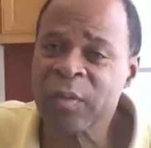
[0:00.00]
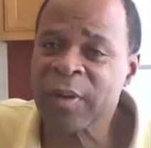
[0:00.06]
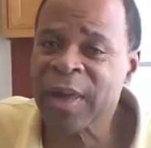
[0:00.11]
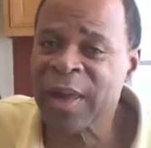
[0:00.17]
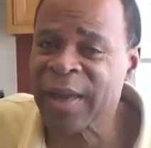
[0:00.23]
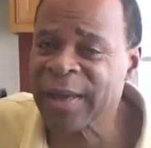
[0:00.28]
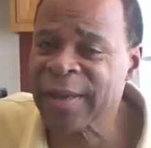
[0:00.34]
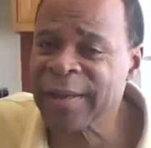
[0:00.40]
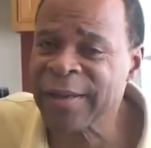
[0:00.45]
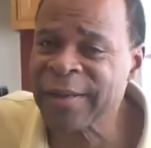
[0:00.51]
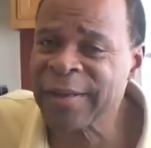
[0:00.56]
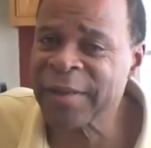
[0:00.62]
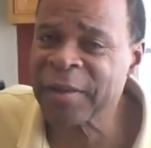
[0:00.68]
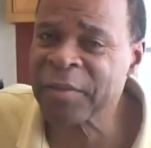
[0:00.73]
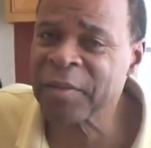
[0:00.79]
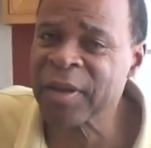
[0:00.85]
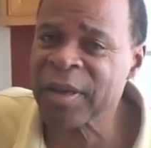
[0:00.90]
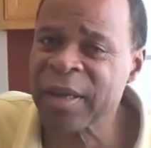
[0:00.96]
Kicking It
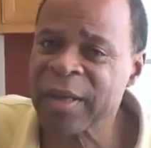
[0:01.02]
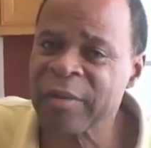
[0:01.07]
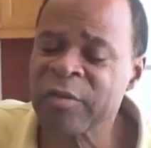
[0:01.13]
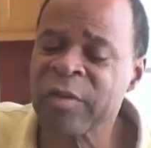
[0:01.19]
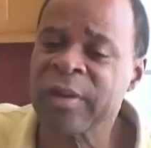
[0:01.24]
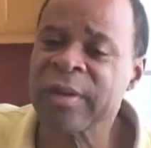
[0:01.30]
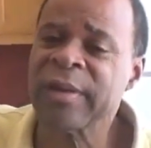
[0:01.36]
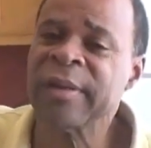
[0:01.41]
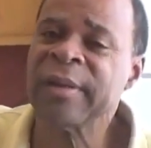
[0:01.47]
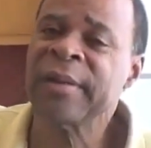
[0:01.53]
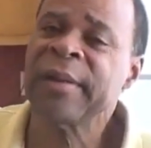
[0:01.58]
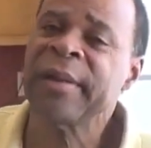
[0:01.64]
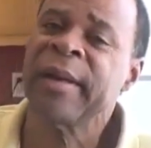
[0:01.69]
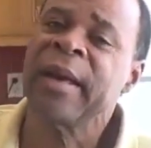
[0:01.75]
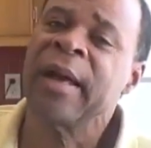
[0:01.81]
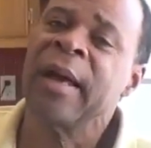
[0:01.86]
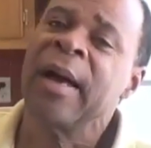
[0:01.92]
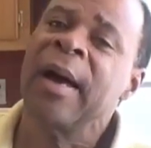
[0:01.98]
in the Kitchen.
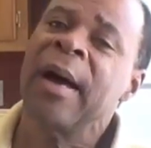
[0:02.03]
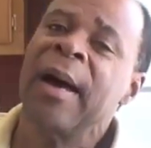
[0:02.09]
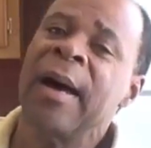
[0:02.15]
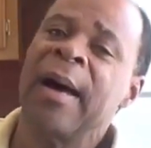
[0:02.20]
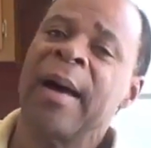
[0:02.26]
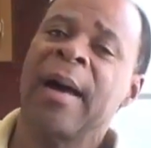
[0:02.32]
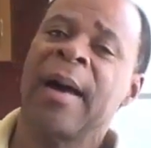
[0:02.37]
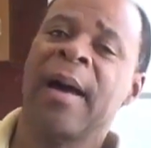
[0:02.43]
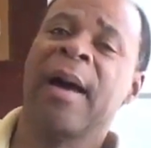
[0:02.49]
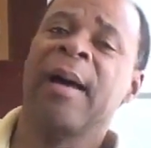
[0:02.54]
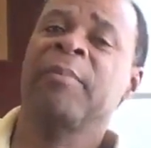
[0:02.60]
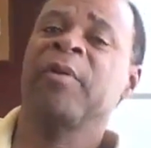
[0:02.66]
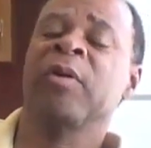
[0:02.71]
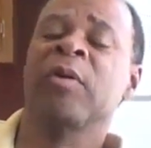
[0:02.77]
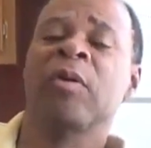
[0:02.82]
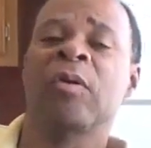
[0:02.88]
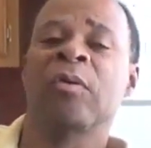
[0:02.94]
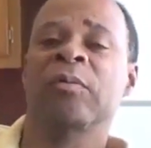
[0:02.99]
I'm
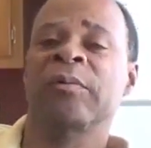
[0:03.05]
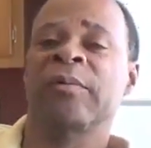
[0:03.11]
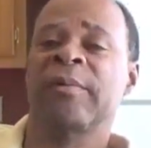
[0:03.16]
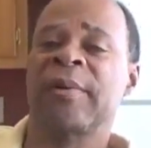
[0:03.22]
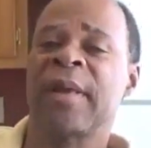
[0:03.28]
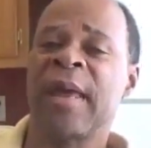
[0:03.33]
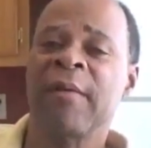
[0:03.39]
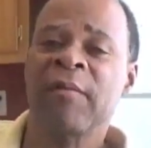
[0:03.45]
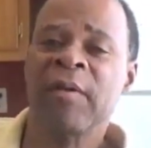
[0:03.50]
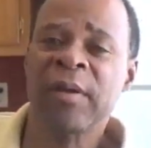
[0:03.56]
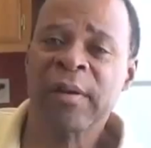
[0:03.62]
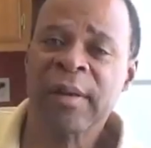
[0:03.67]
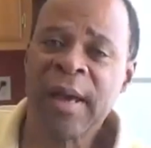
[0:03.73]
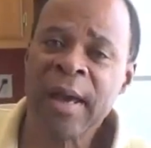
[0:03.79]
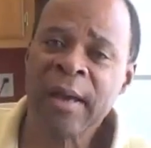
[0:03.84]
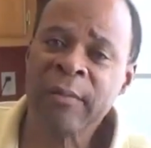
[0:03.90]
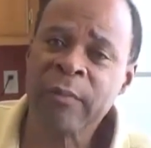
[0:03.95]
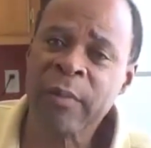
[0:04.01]
your host, David
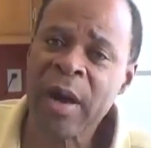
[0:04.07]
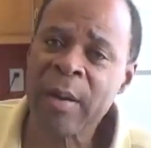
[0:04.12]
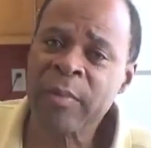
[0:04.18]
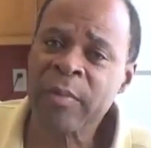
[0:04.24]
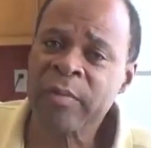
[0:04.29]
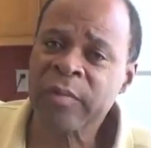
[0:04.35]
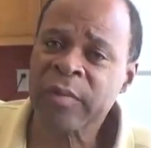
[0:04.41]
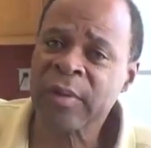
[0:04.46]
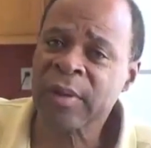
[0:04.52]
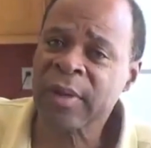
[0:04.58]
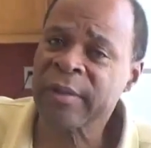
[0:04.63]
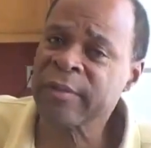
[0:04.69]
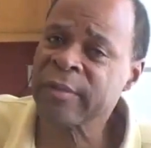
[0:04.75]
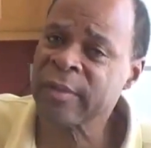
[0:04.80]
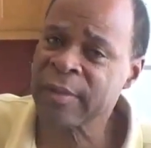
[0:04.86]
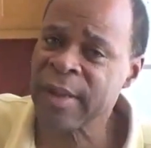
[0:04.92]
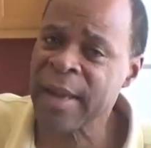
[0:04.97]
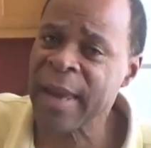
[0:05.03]
Doc Robertson, and
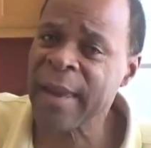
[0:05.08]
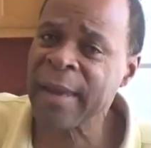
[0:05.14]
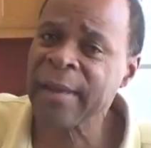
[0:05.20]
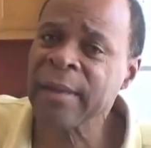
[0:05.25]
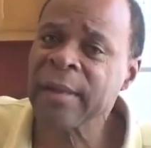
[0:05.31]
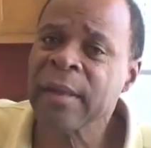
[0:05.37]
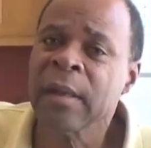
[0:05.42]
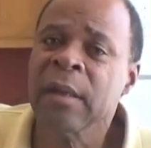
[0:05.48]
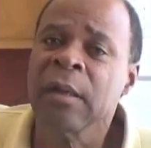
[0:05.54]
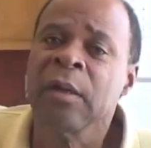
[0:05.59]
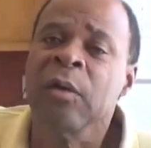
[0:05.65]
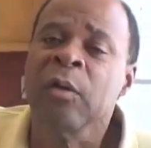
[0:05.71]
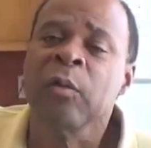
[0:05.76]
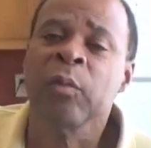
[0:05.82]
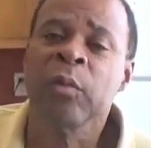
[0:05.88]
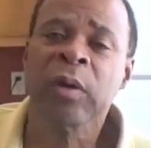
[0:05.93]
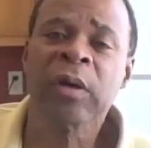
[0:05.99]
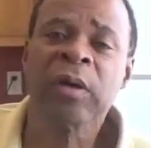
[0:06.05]
today
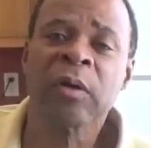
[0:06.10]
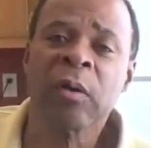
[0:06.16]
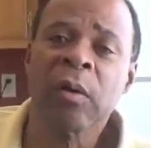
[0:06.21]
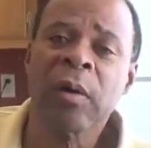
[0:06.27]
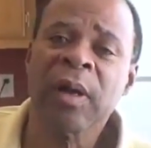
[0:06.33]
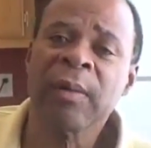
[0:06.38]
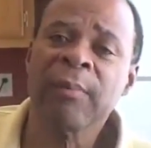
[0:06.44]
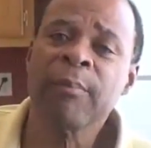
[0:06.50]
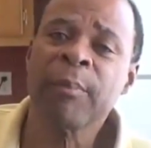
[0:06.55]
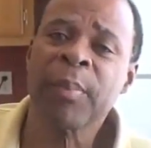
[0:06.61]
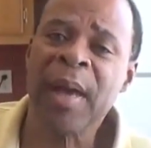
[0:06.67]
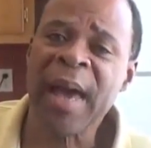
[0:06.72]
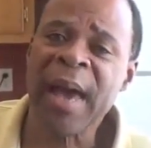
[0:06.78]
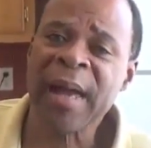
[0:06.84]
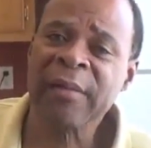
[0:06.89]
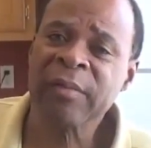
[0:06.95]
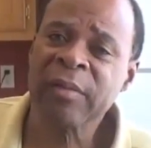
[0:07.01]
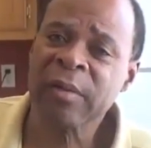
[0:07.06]
we're going
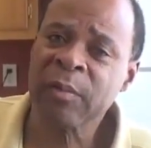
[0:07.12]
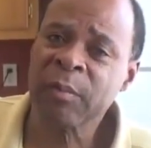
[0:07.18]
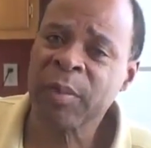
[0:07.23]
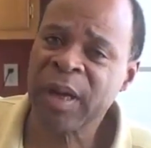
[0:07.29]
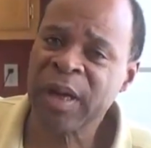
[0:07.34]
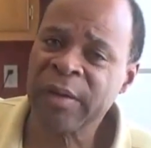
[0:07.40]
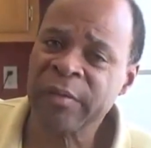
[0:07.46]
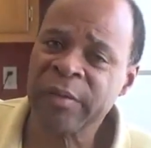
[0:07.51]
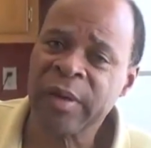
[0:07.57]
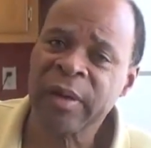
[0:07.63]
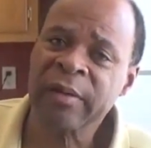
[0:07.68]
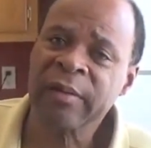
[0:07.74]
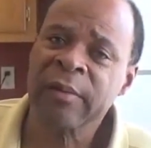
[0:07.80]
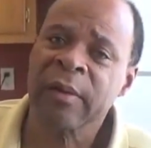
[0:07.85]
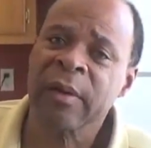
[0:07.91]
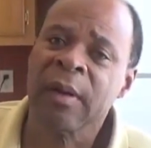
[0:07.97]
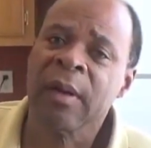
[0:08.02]
back to the basics.